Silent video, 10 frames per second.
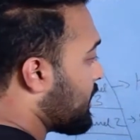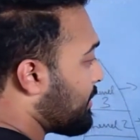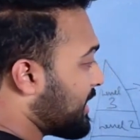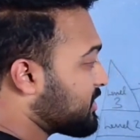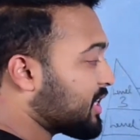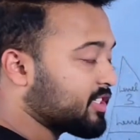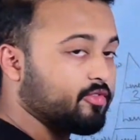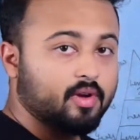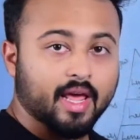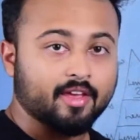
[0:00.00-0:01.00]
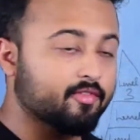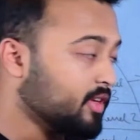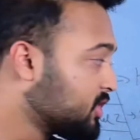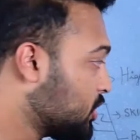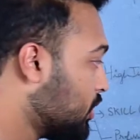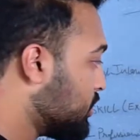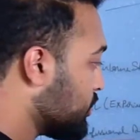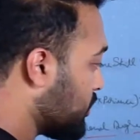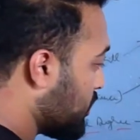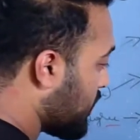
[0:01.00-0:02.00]
plus stressful life is equal
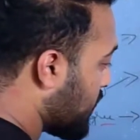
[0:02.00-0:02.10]
to